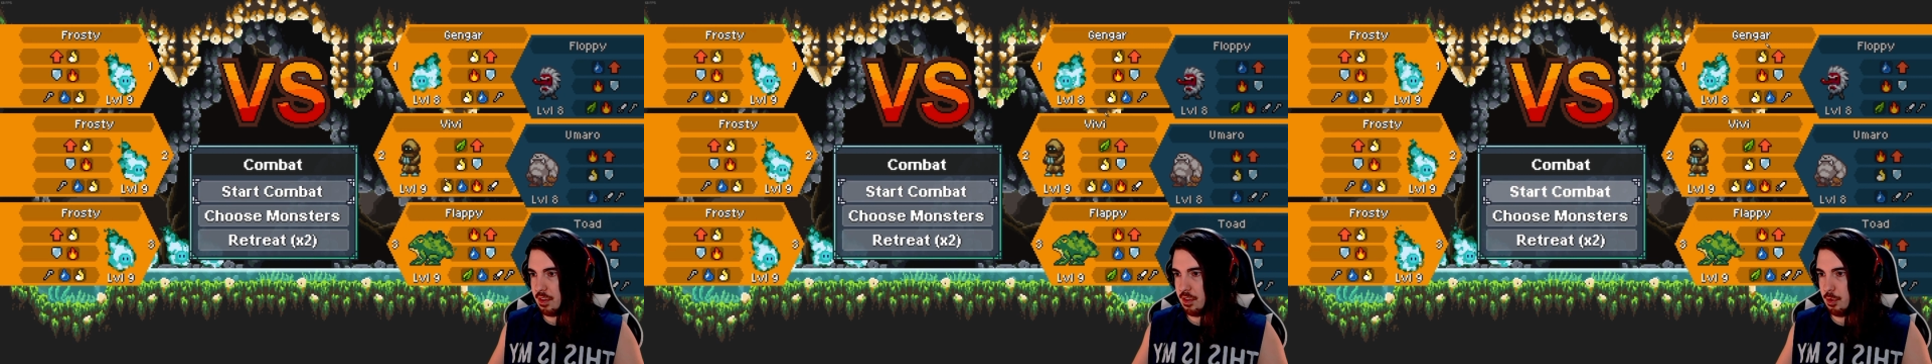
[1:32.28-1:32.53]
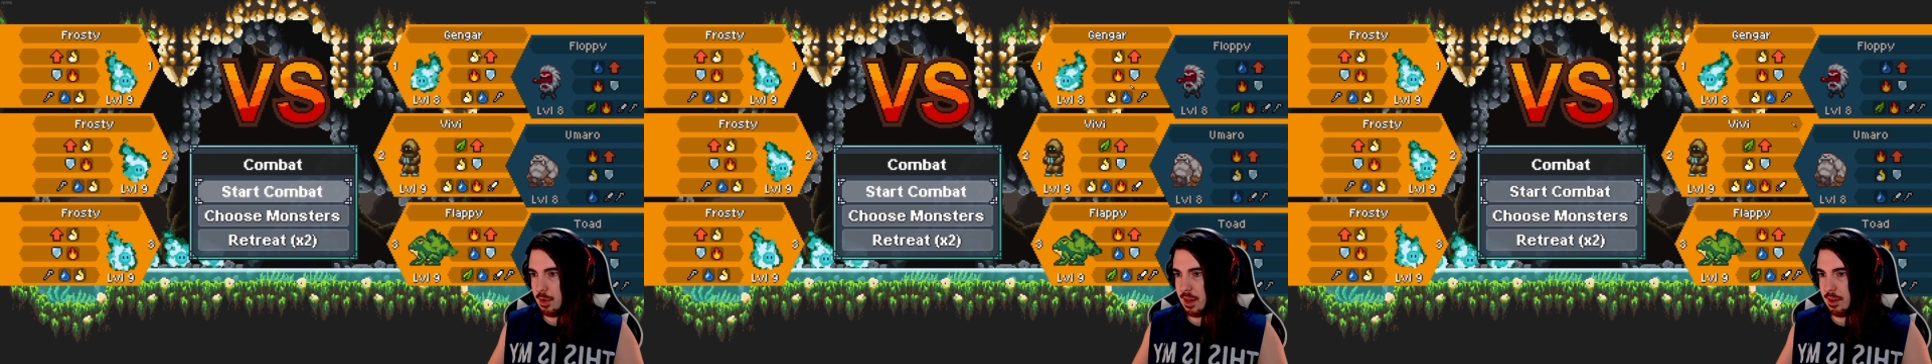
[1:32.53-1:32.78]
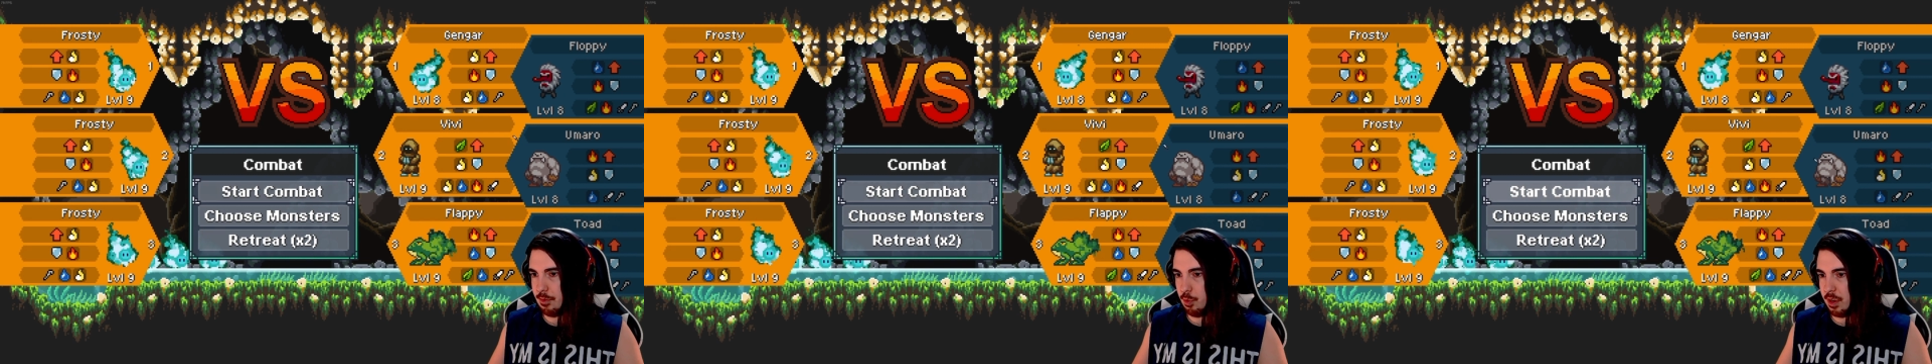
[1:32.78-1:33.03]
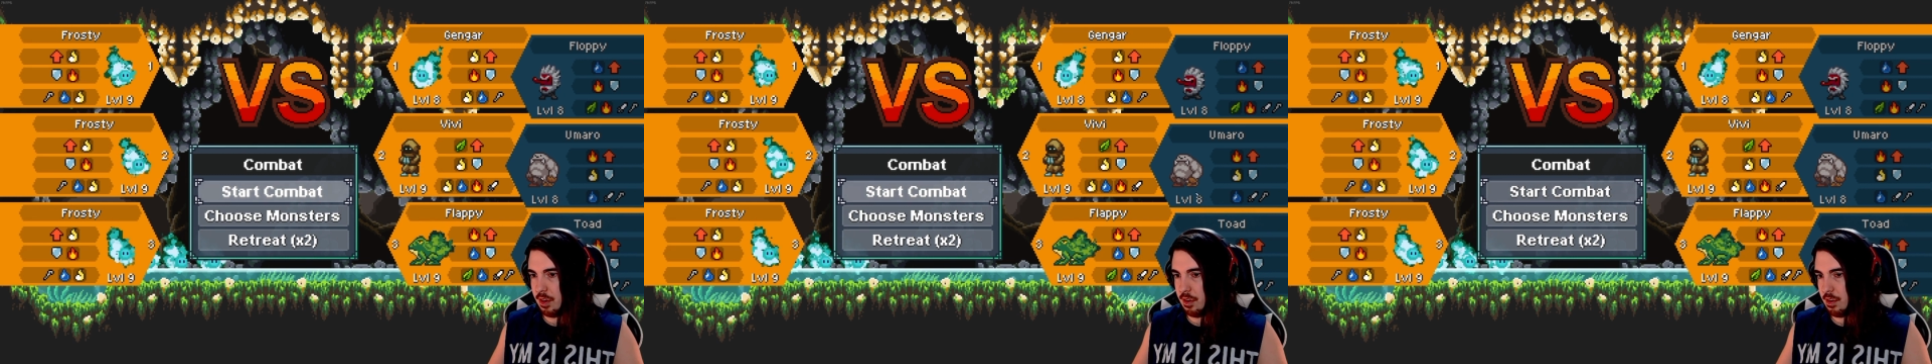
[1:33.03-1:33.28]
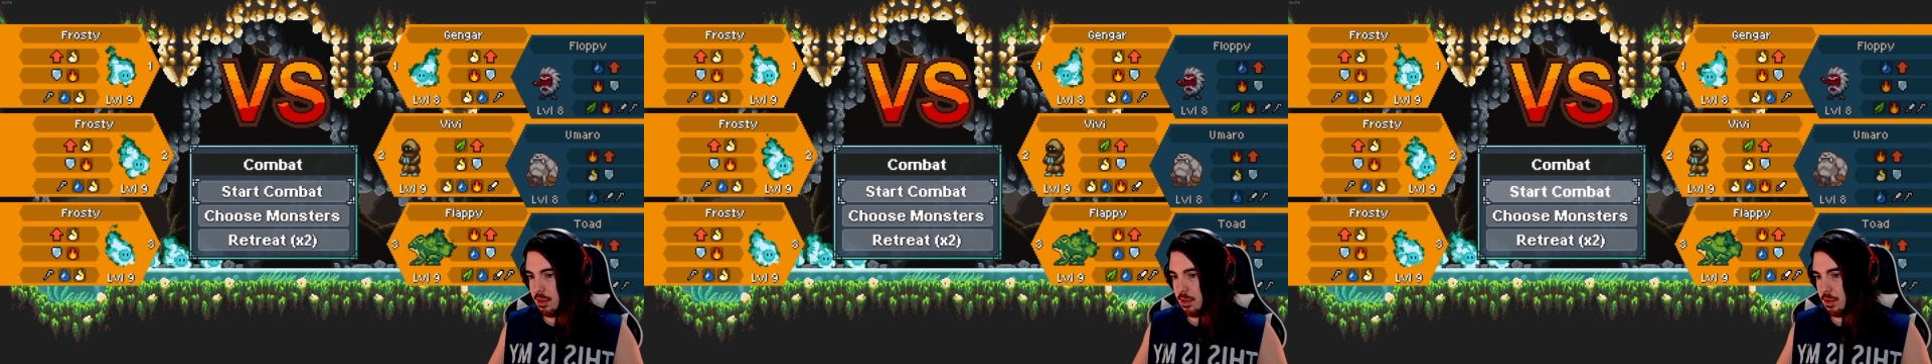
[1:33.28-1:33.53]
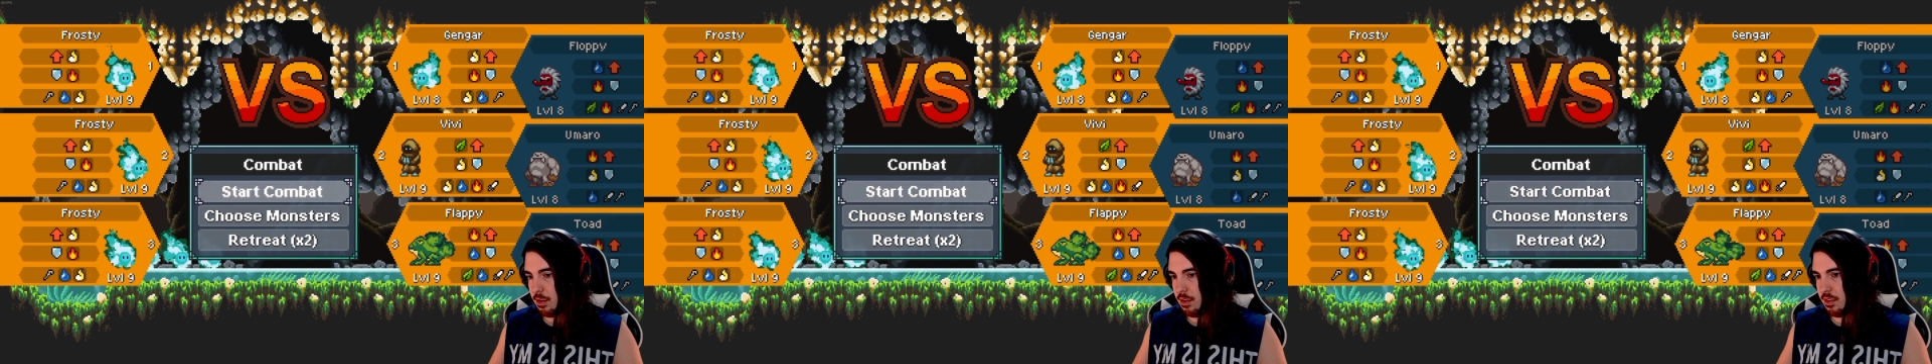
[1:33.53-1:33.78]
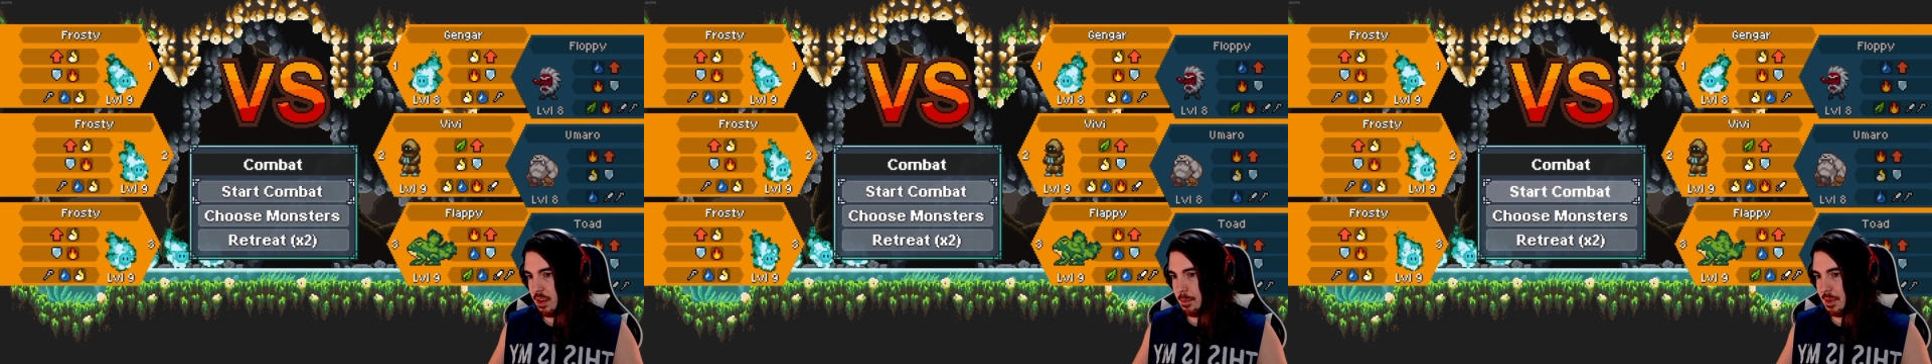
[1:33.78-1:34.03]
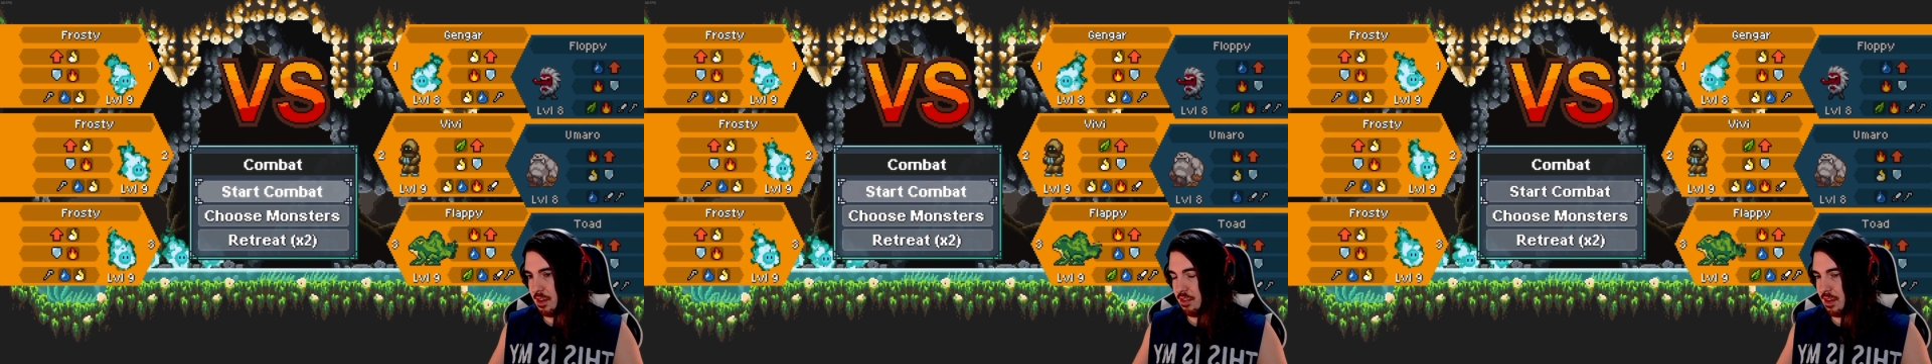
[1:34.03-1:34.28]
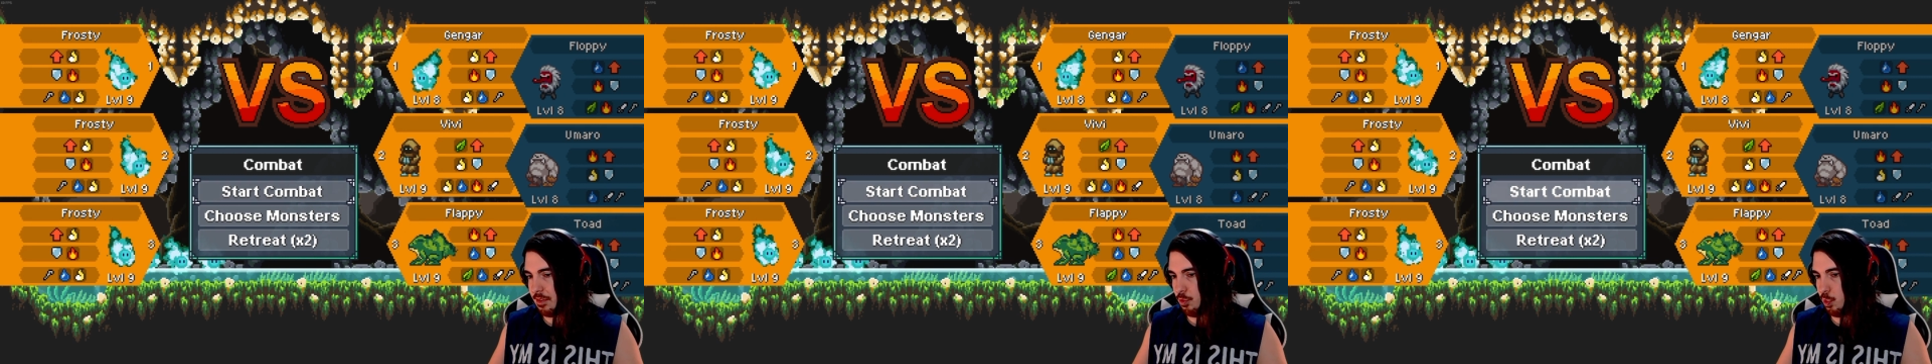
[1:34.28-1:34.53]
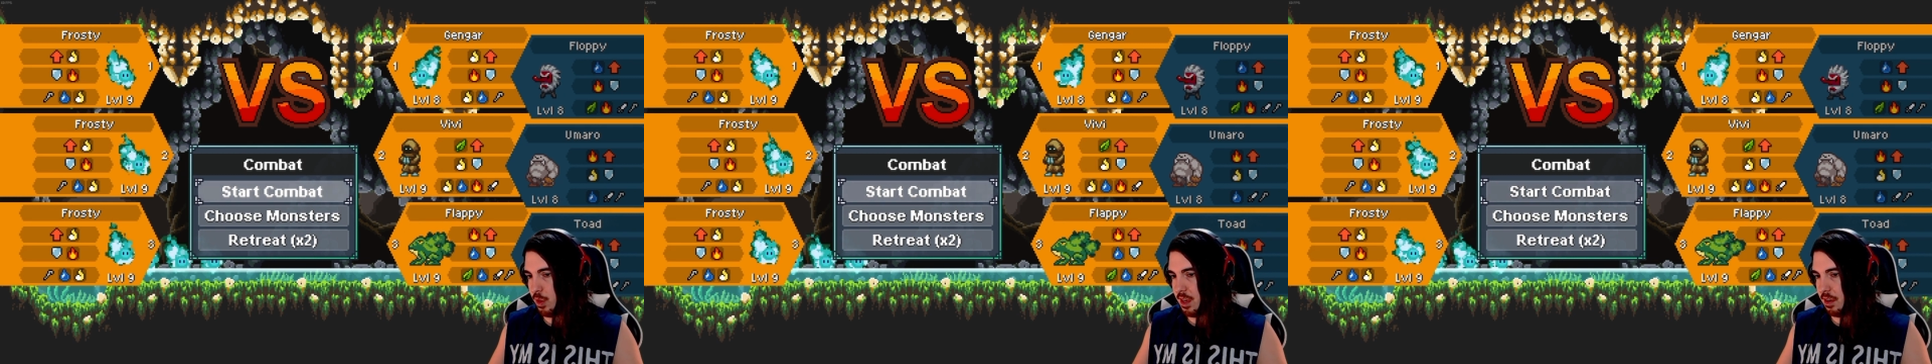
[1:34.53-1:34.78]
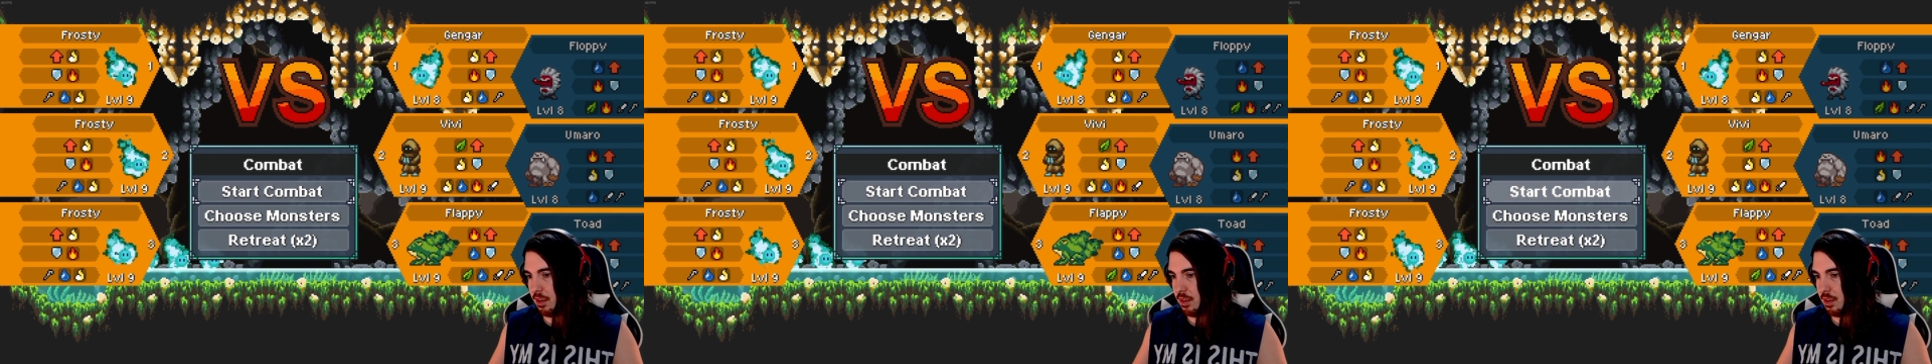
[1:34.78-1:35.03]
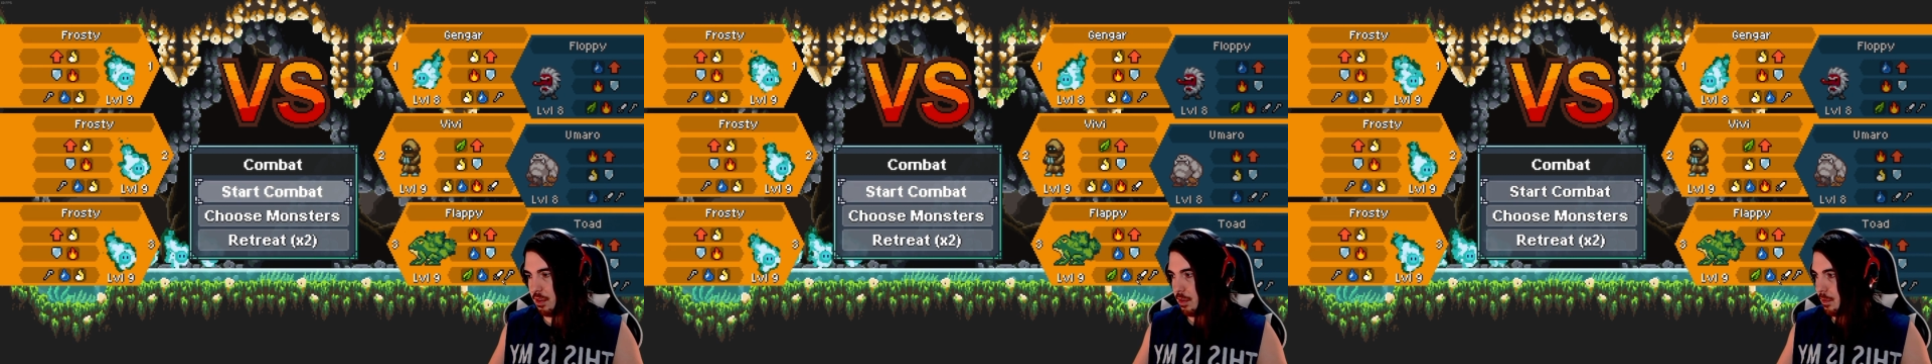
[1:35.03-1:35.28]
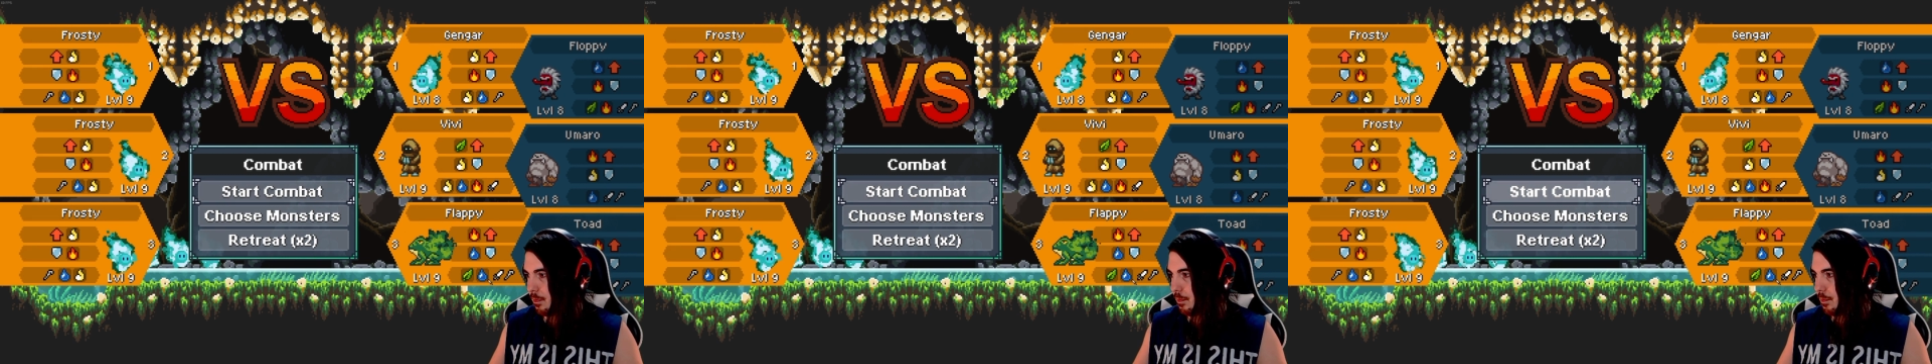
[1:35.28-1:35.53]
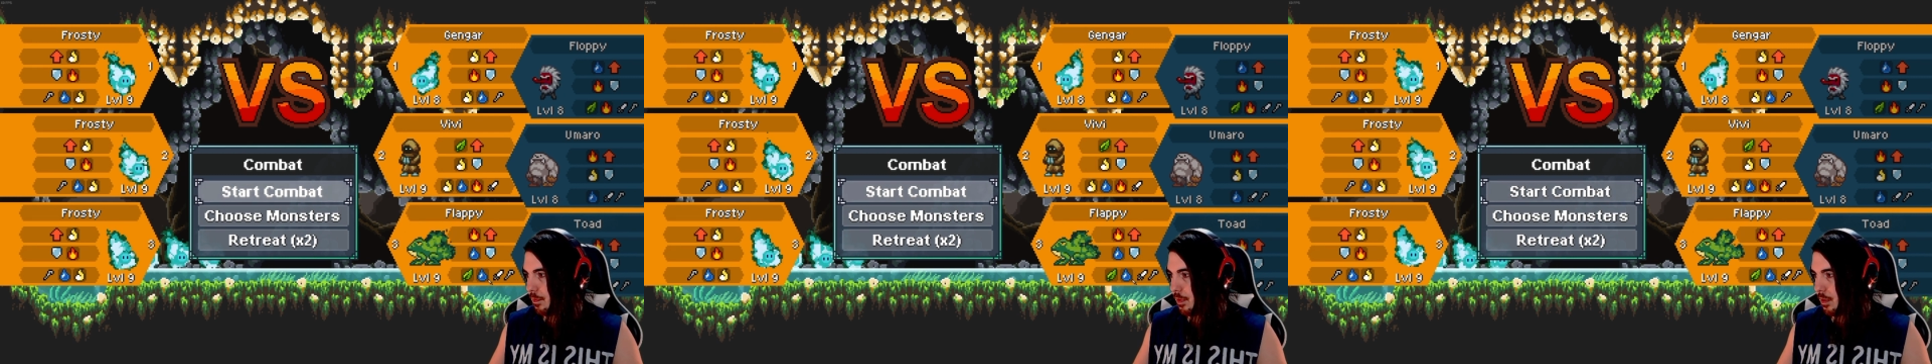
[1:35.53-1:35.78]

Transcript: but it does its job to give each area a unique vibe